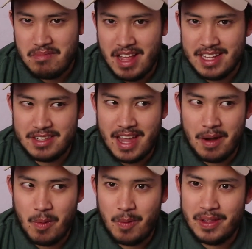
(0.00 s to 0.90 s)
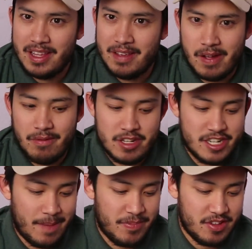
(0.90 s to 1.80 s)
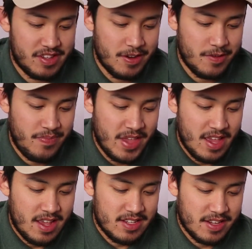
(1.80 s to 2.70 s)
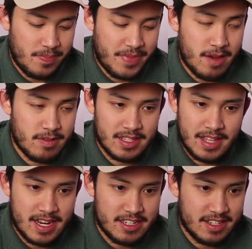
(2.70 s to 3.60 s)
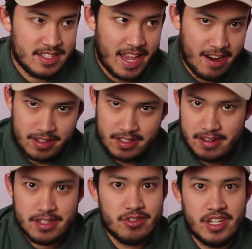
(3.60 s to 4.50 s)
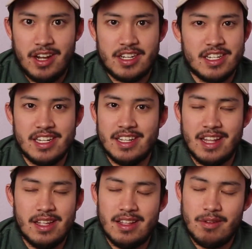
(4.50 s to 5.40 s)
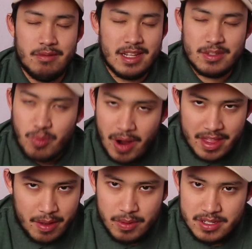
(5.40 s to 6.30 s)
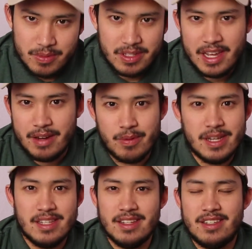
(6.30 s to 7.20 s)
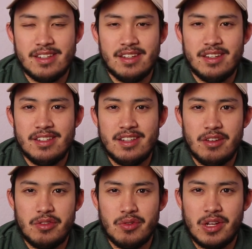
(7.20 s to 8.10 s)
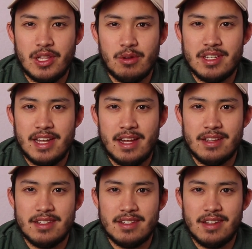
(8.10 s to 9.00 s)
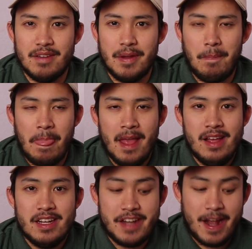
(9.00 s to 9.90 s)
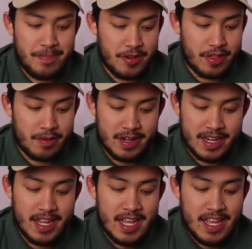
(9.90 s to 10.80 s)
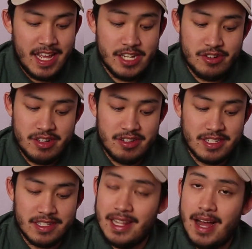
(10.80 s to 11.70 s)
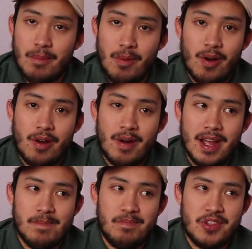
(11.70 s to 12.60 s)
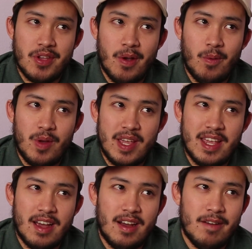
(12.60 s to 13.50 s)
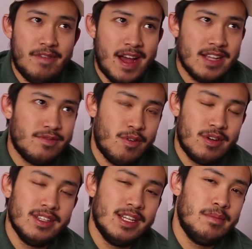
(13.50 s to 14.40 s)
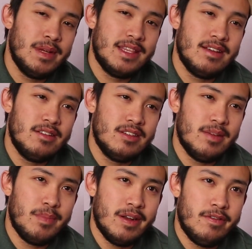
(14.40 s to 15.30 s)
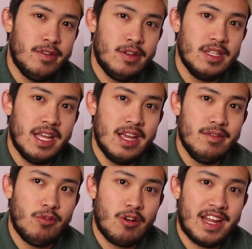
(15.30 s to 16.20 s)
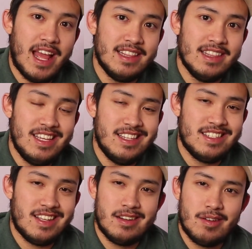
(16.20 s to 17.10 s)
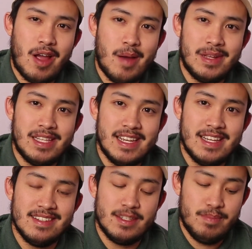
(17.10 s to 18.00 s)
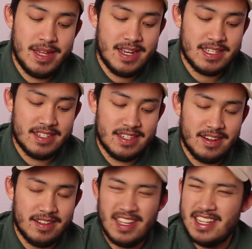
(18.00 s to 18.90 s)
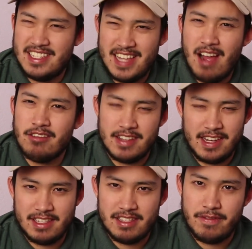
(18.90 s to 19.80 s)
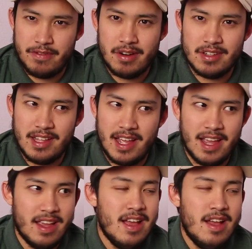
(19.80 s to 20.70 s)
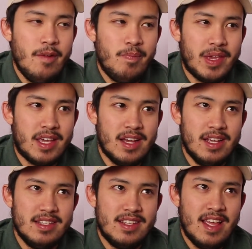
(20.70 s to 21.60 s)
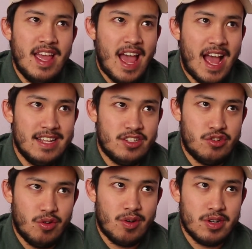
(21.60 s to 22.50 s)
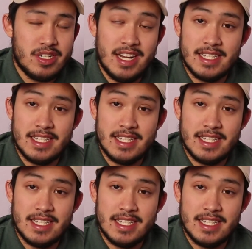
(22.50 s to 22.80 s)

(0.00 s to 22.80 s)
that's kind of where we leave off with chapter 2. So that was a lot of just character introduction. That's why there wasn't really any reason to do a close analysis of it. Chapter 3 introduces a lot more, right? So we fast forward a little bit. There's been a full day of work at least. I don't know how many days it's been necessarily. It sounds like it's the first day because as George and